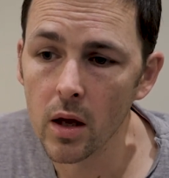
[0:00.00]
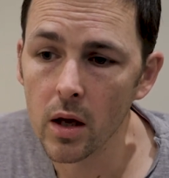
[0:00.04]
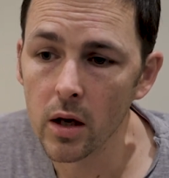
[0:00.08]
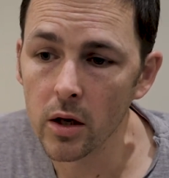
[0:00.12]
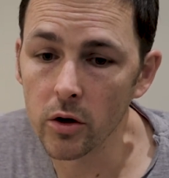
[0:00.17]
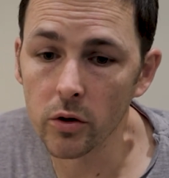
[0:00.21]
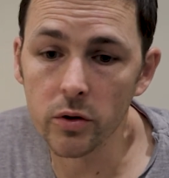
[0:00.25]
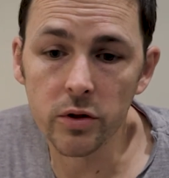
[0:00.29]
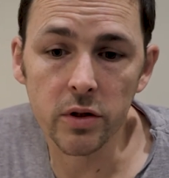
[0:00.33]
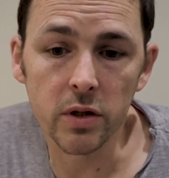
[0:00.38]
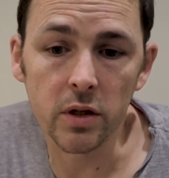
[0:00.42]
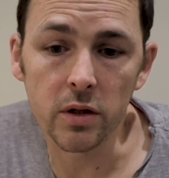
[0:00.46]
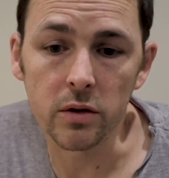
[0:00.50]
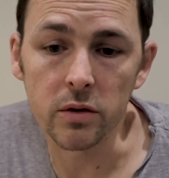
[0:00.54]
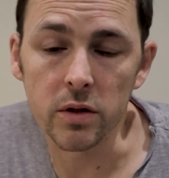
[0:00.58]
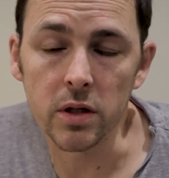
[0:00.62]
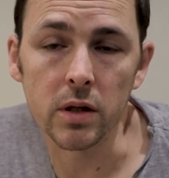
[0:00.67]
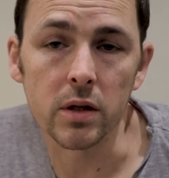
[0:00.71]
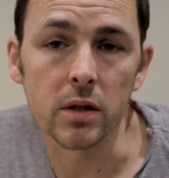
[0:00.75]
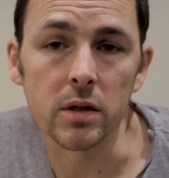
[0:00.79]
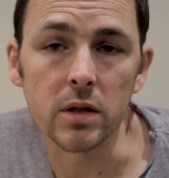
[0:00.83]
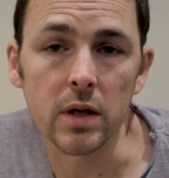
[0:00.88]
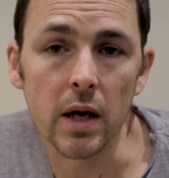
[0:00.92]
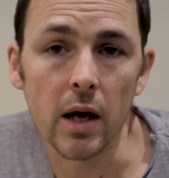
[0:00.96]
It also
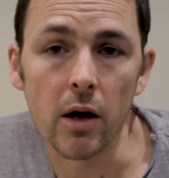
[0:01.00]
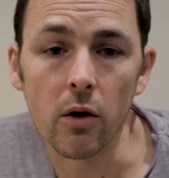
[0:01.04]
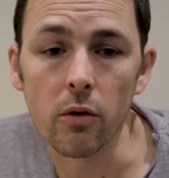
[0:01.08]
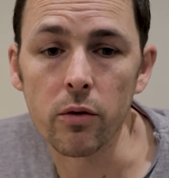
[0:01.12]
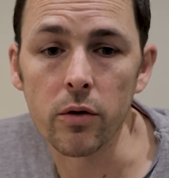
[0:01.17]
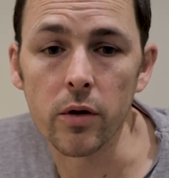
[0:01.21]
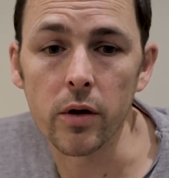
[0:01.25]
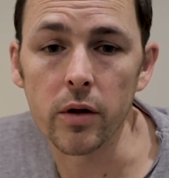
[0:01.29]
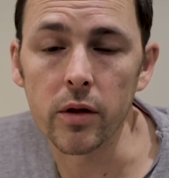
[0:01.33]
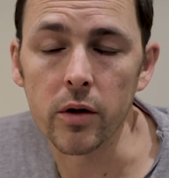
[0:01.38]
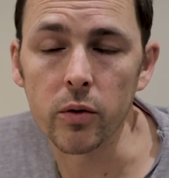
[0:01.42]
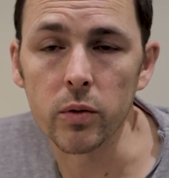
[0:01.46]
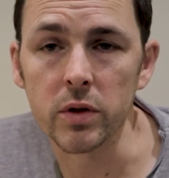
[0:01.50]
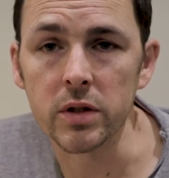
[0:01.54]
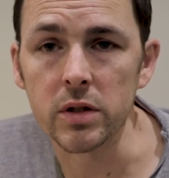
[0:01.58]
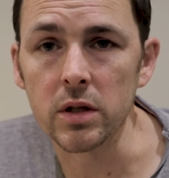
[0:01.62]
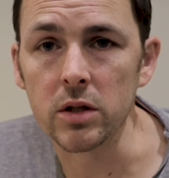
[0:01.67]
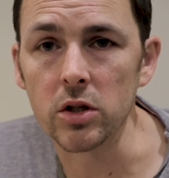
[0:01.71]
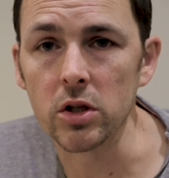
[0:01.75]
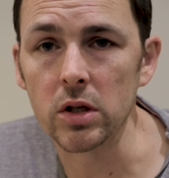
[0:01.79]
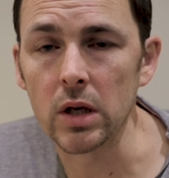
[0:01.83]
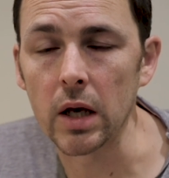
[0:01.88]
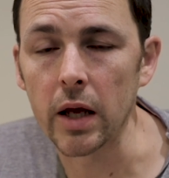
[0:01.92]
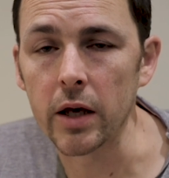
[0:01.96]
turned out that there was
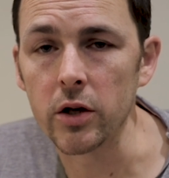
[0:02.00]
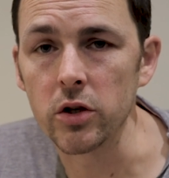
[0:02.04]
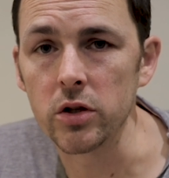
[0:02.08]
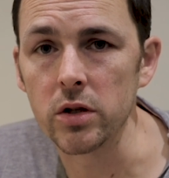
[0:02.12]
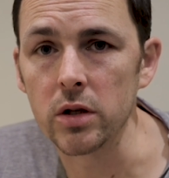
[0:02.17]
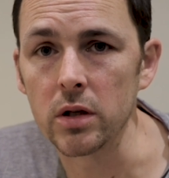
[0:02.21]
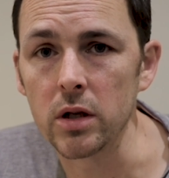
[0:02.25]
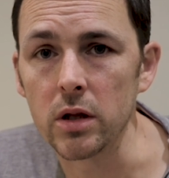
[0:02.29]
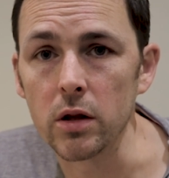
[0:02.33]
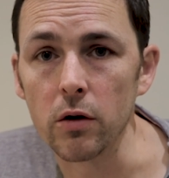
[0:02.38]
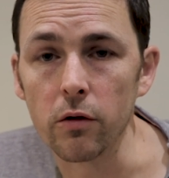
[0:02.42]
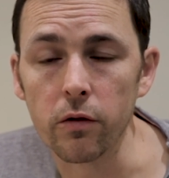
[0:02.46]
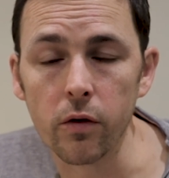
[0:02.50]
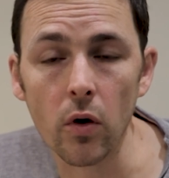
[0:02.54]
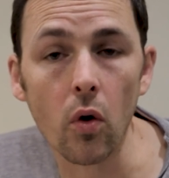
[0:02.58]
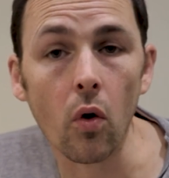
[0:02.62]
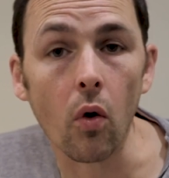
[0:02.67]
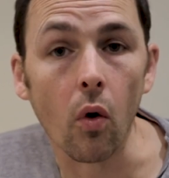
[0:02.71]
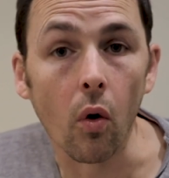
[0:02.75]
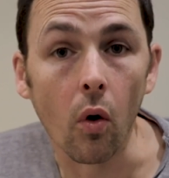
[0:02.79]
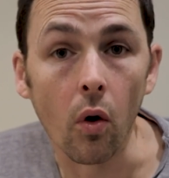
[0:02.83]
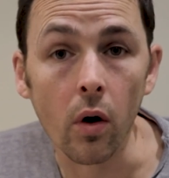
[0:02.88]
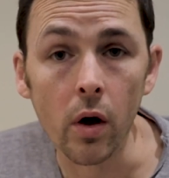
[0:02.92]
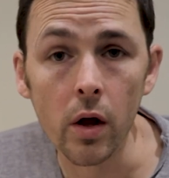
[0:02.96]
insulation in the
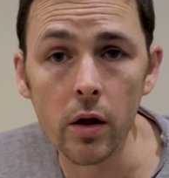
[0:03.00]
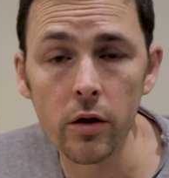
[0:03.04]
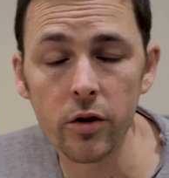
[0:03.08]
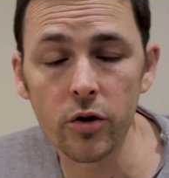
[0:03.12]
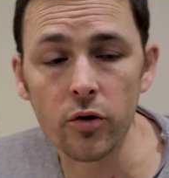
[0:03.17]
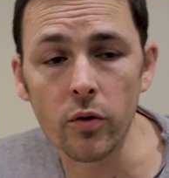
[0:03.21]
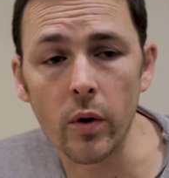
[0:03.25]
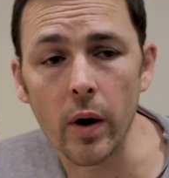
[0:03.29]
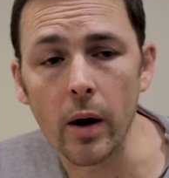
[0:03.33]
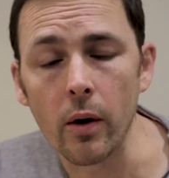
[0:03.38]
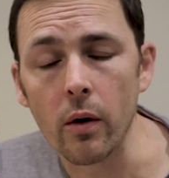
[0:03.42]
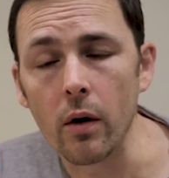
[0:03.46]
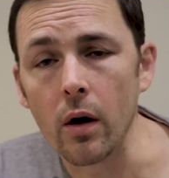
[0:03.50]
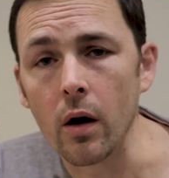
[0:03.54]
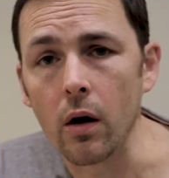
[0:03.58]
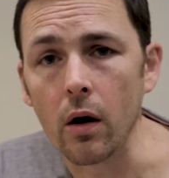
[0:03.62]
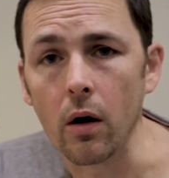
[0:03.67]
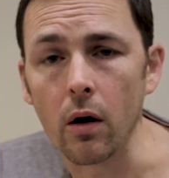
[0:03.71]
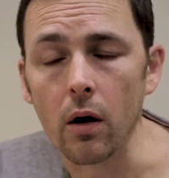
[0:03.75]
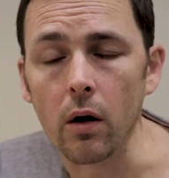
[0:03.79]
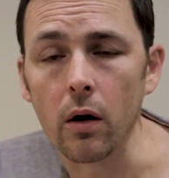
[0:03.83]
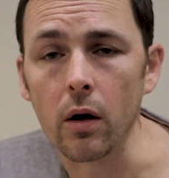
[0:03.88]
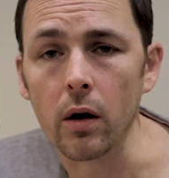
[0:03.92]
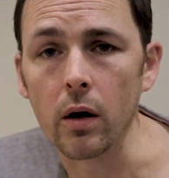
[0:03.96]
floor throughout
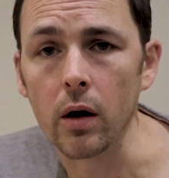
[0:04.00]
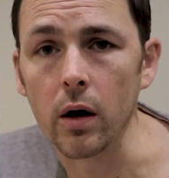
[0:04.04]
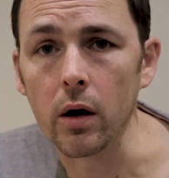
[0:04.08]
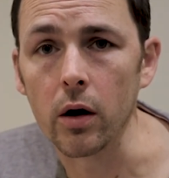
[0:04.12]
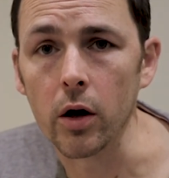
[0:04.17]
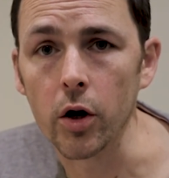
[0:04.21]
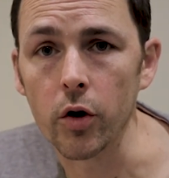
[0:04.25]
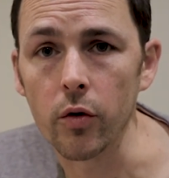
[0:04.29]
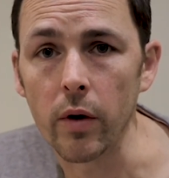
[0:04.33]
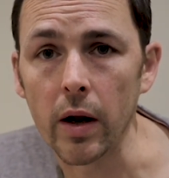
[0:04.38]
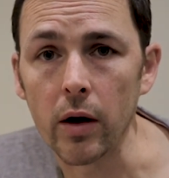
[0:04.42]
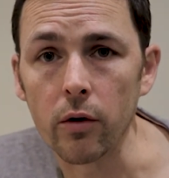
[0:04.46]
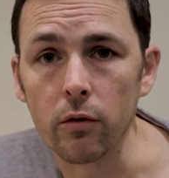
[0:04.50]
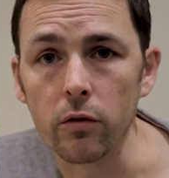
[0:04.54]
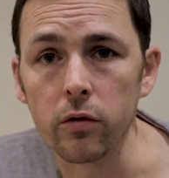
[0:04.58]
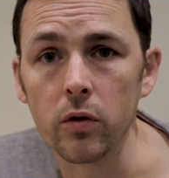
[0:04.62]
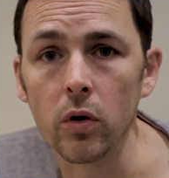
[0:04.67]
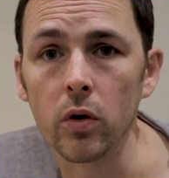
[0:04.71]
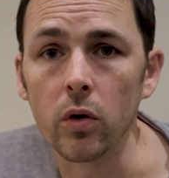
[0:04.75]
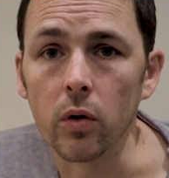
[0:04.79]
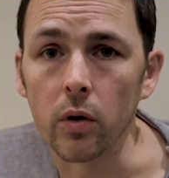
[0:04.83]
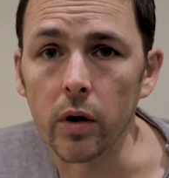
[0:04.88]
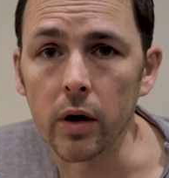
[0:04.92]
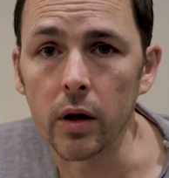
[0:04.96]
our ground
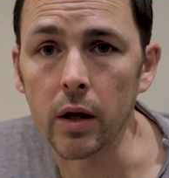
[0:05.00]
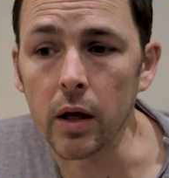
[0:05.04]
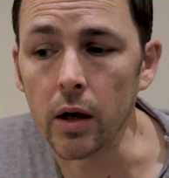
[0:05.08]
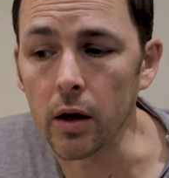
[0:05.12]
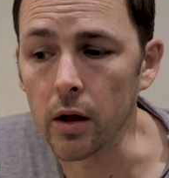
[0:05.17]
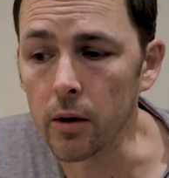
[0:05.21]
floor.